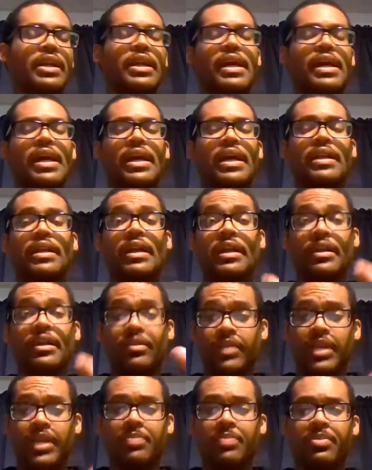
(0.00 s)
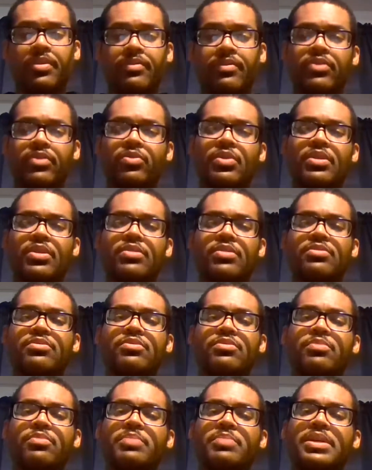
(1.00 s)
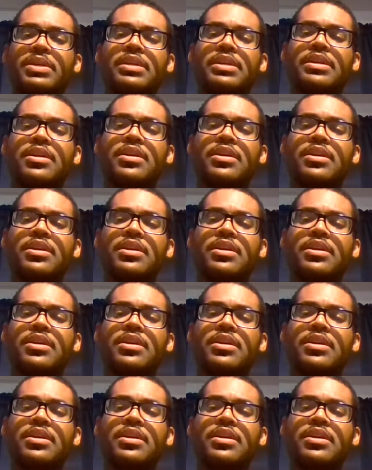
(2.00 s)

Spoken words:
And an example of this one would be,